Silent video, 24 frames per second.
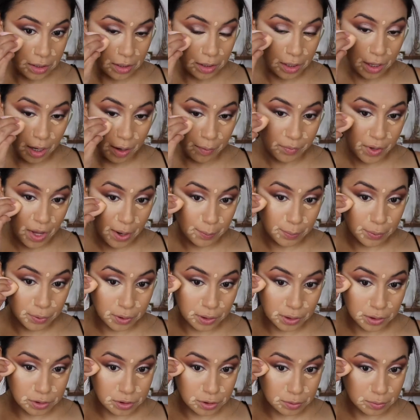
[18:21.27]
Like, I'm not
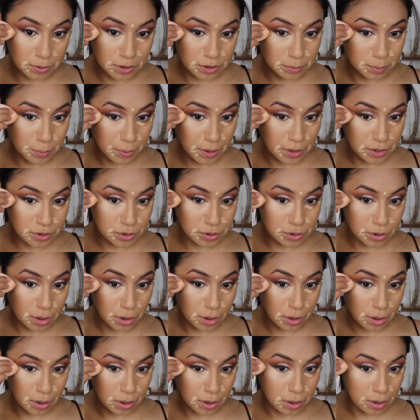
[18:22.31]
putting too much
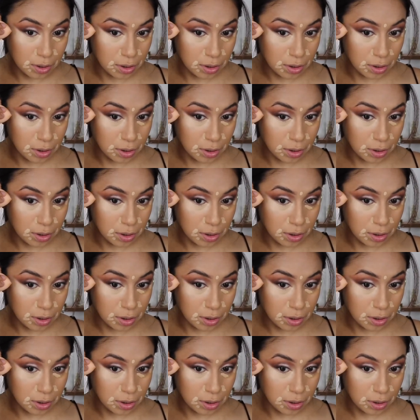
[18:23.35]
pressure.